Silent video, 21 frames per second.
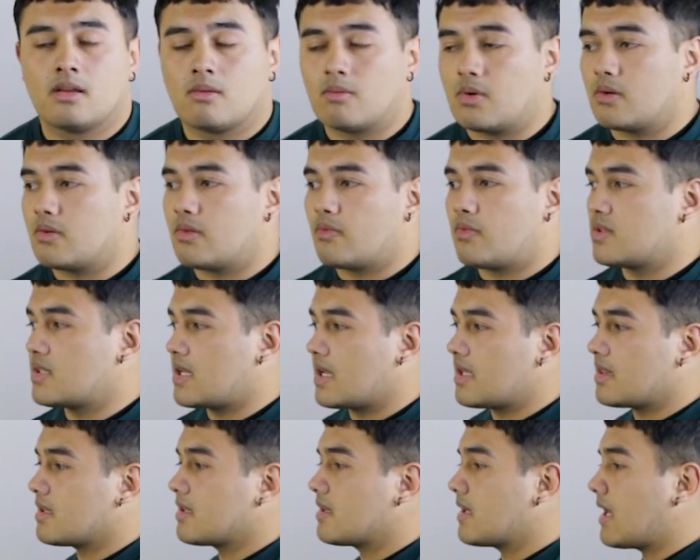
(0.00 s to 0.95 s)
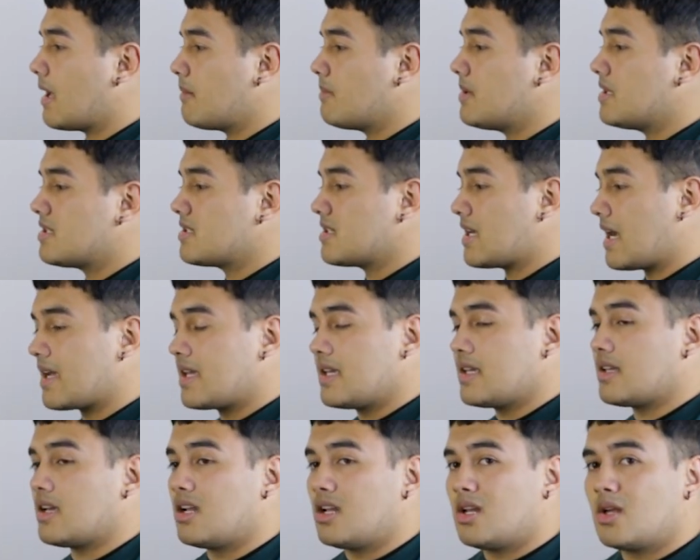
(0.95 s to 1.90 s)
Well, if you take the Kemi
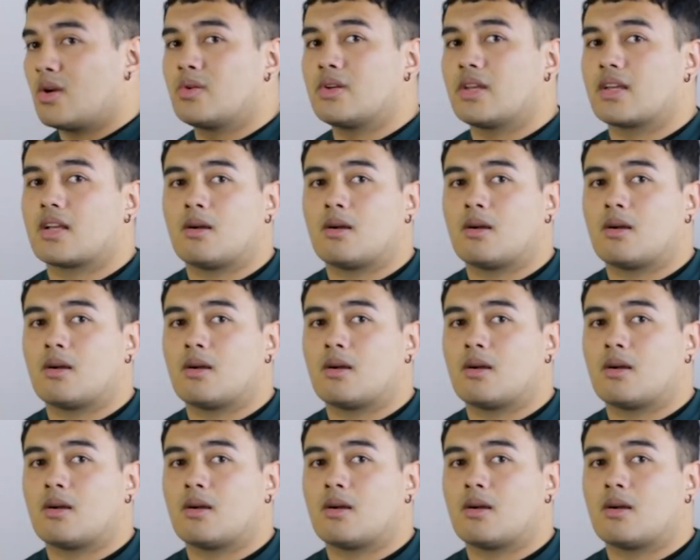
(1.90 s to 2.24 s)
jacket alone,